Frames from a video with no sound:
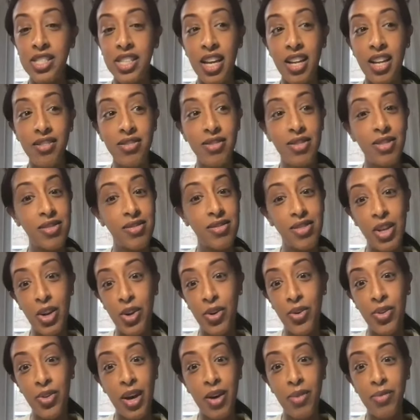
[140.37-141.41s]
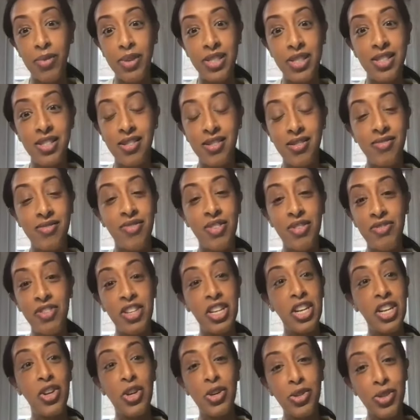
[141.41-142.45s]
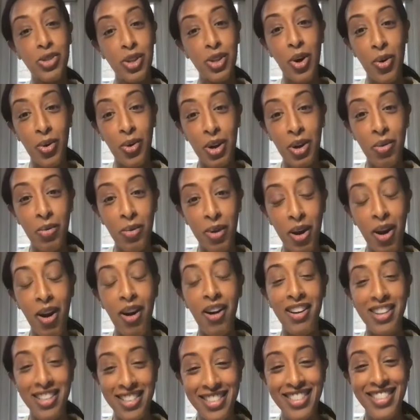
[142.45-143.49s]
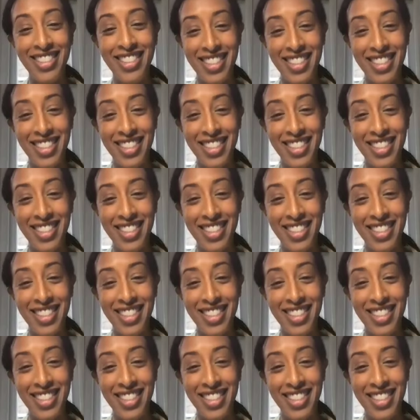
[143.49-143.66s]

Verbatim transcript: And, you know, that was 15 years ago, and here we are.